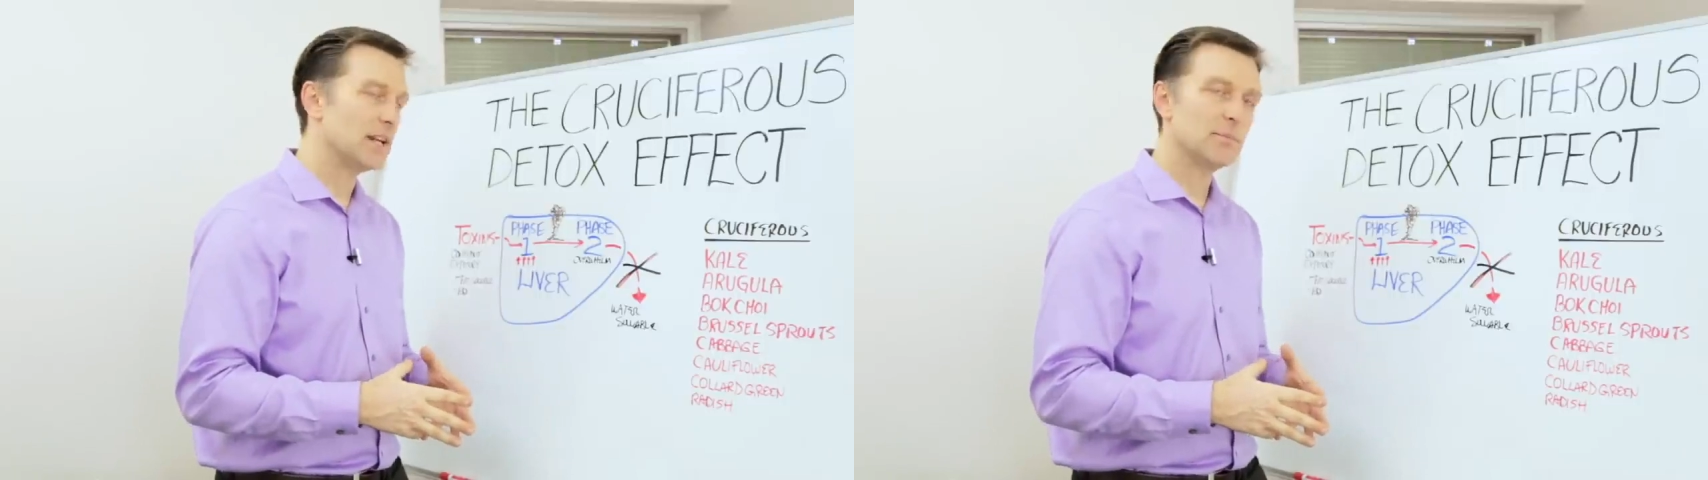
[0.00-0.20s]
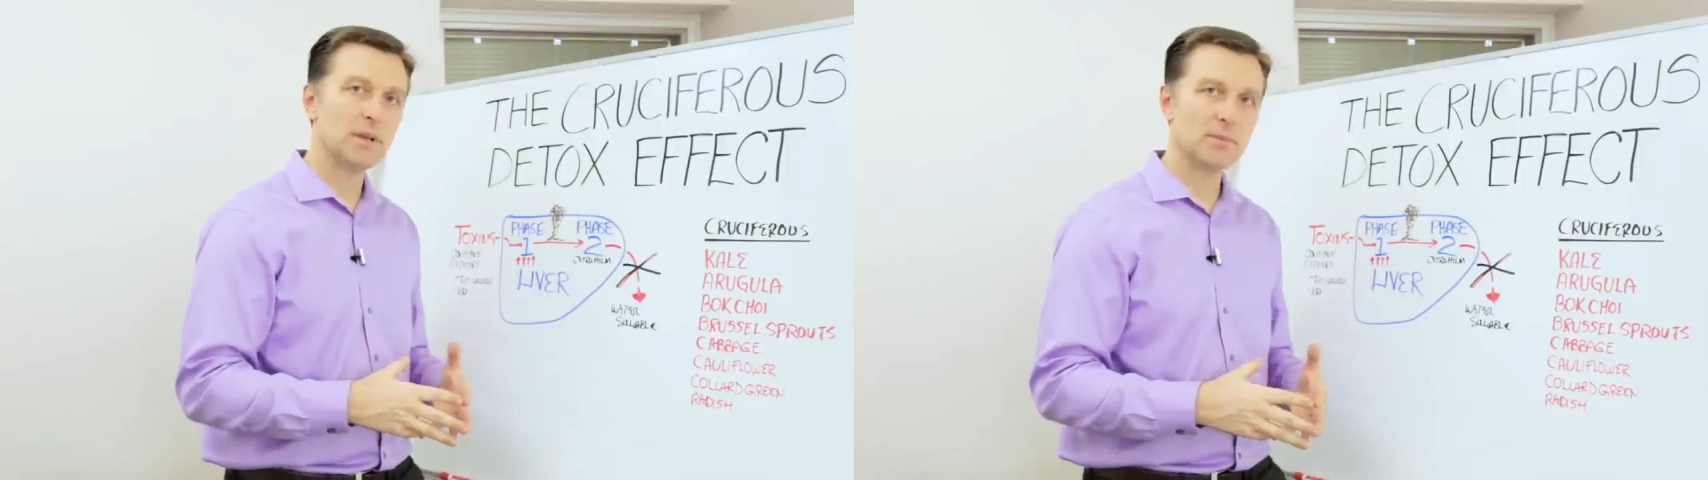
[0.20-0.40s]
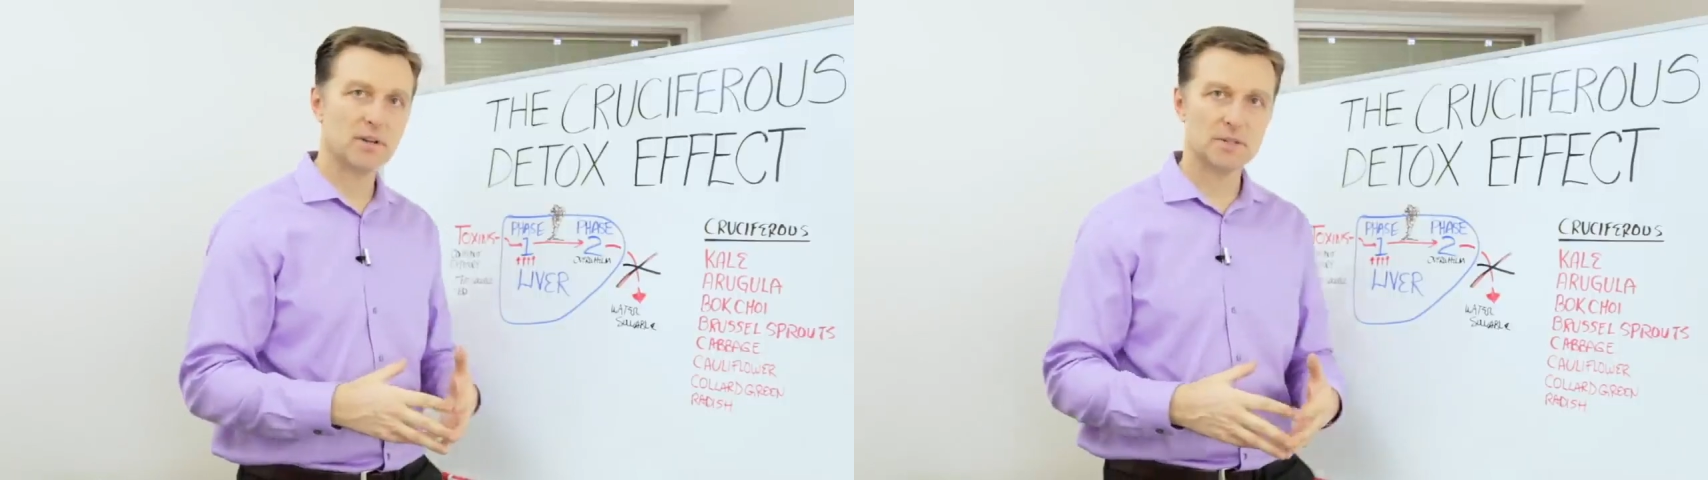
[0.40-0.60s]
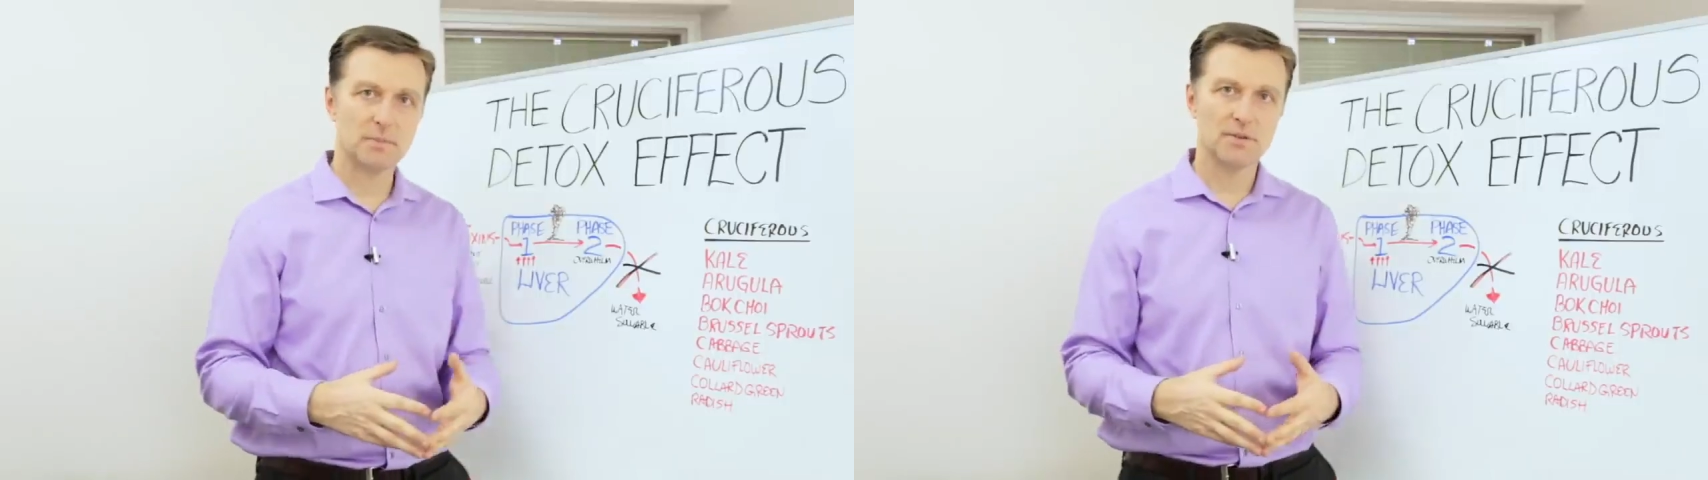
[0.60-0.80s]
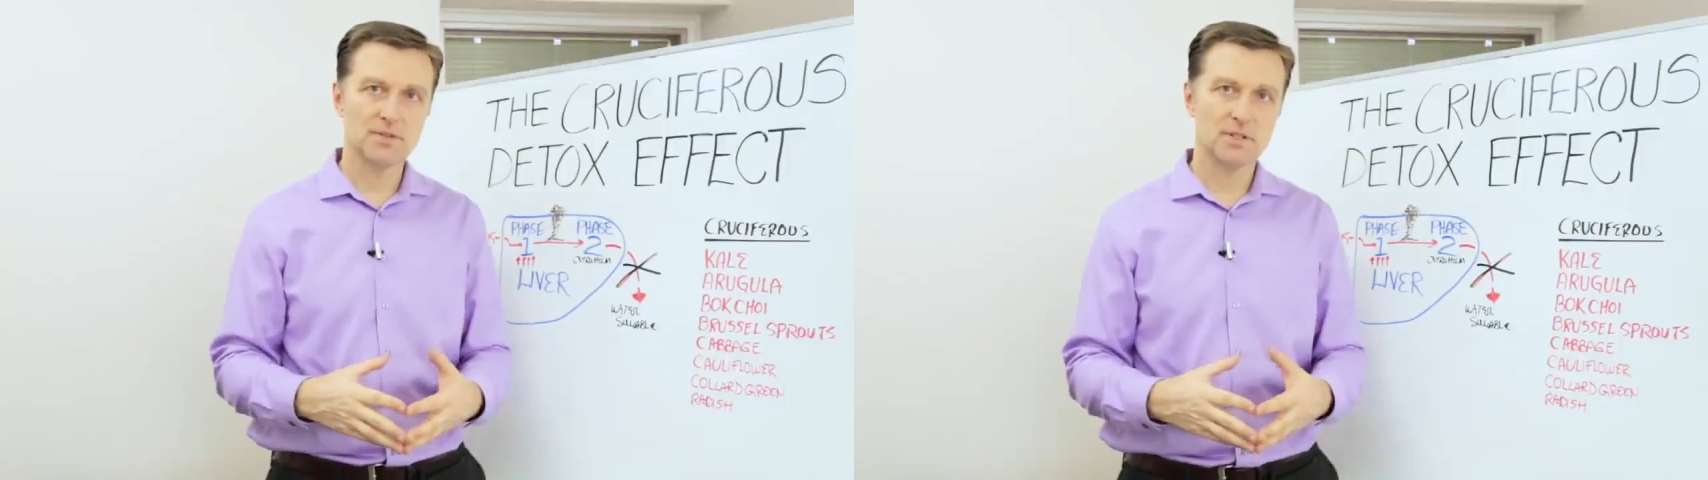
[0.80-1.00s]
that people are
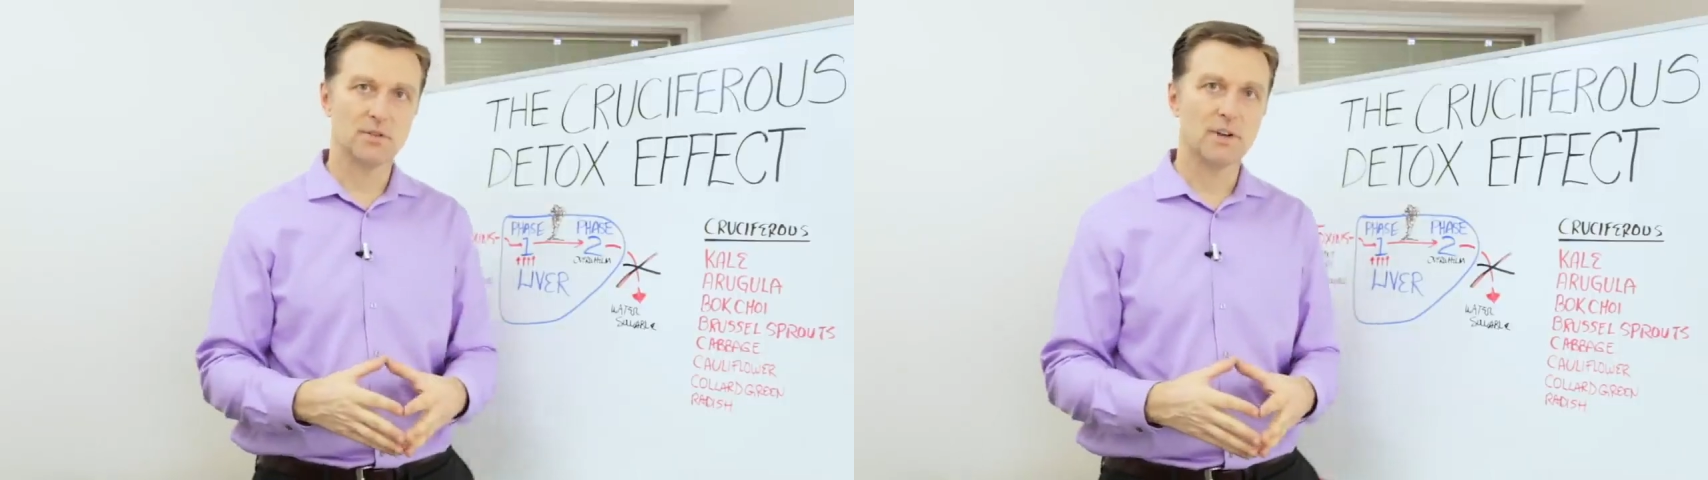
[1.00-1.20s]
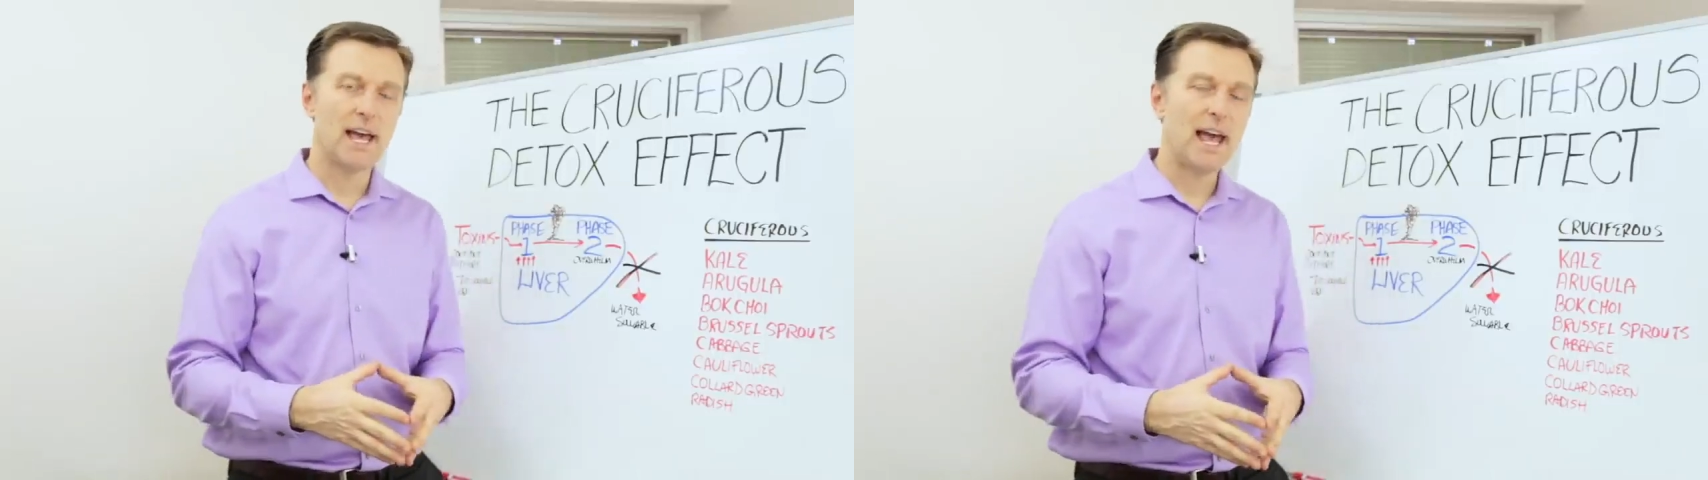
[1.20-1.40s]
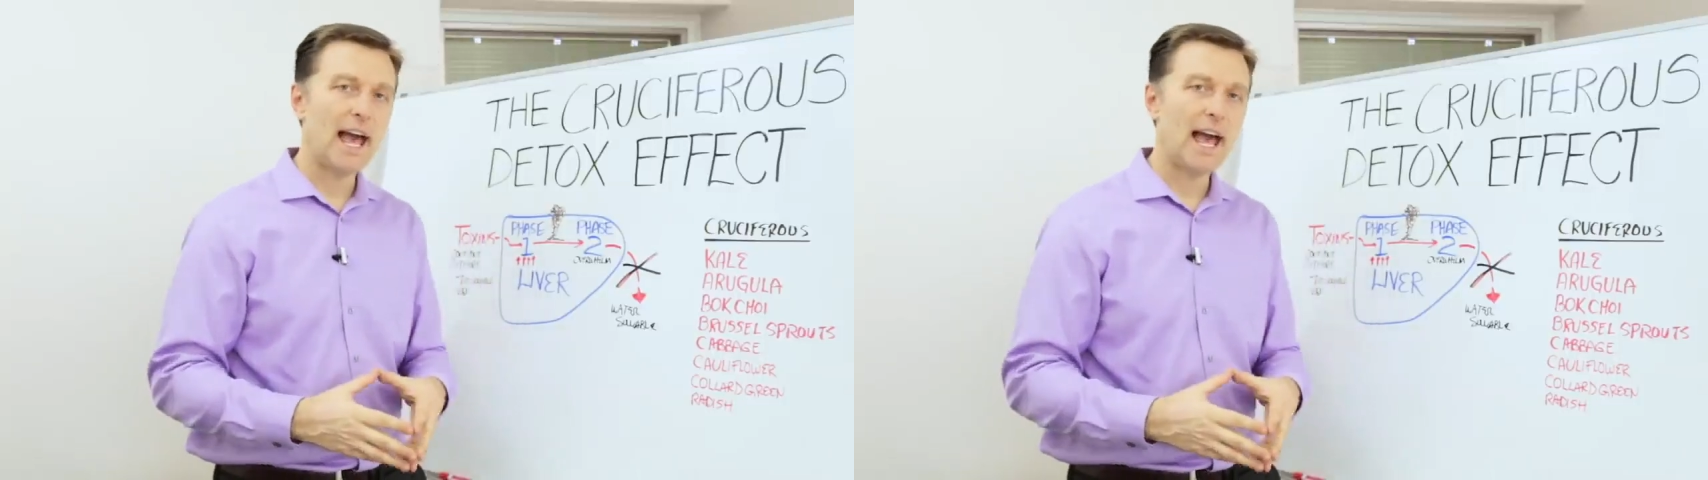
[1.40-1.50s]
exposed to